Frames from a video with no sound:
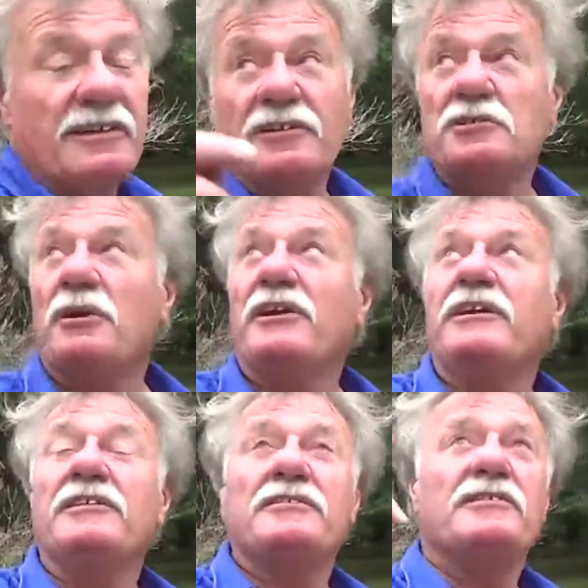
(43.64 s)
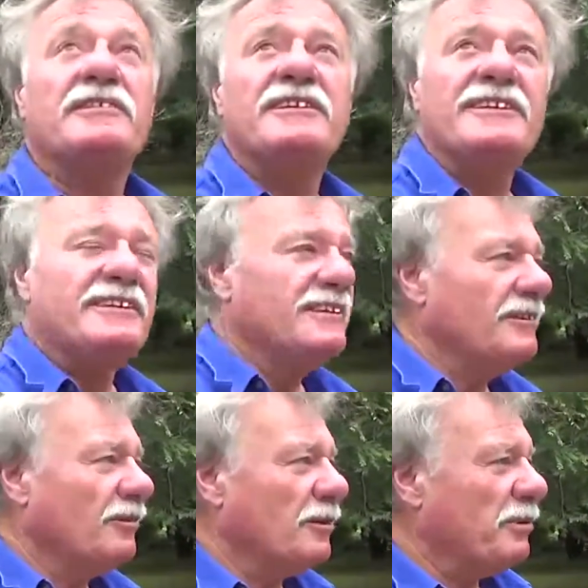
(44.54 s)
and this one here is
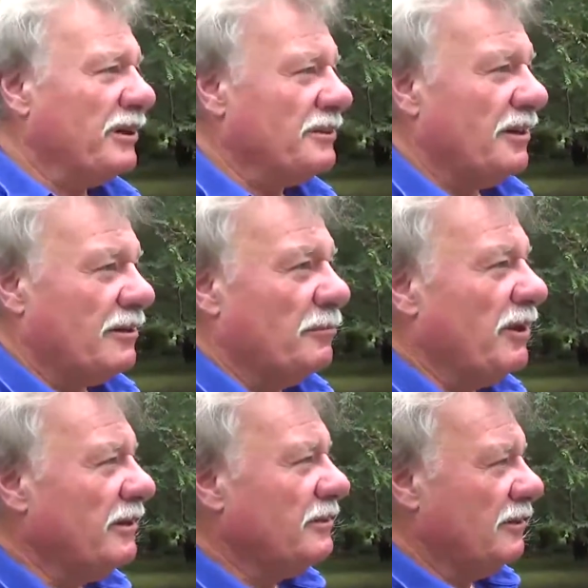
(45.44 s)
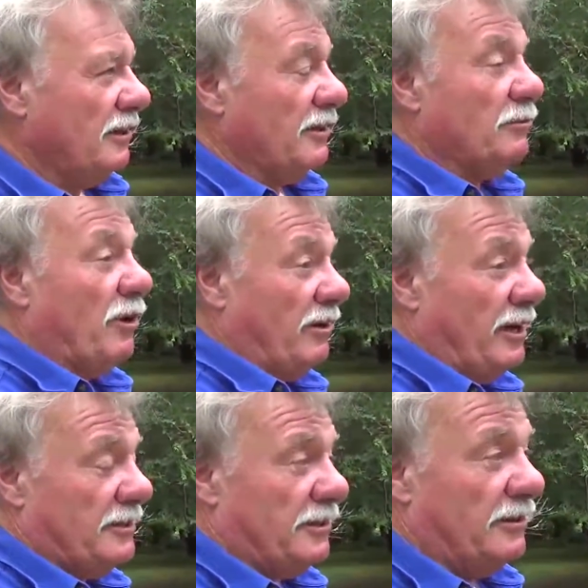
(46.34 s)
looking pretty sick to me, so I think it won't
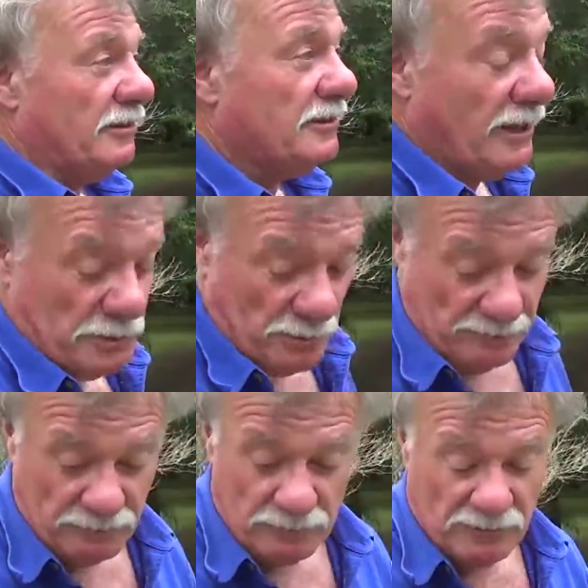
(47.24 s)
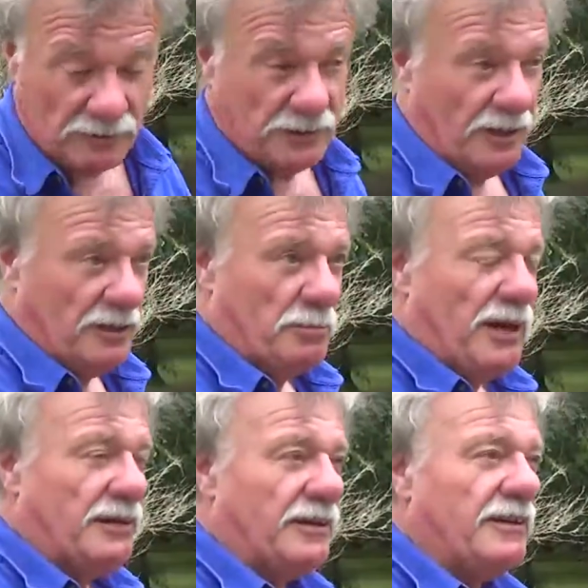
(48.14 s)
last long. So that's why we've decided to
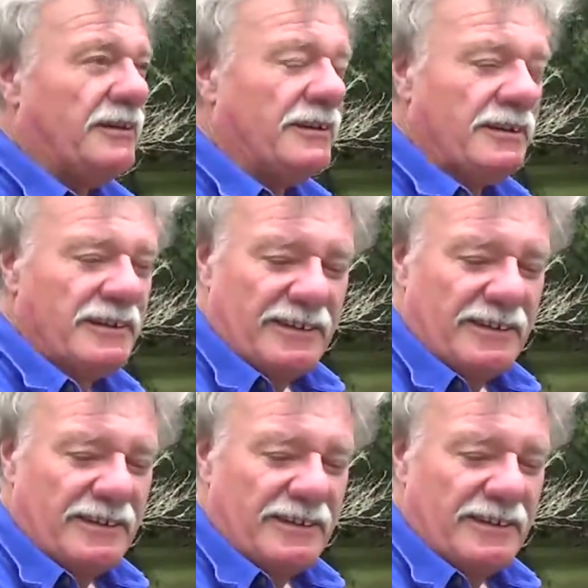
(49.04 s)
plant it here.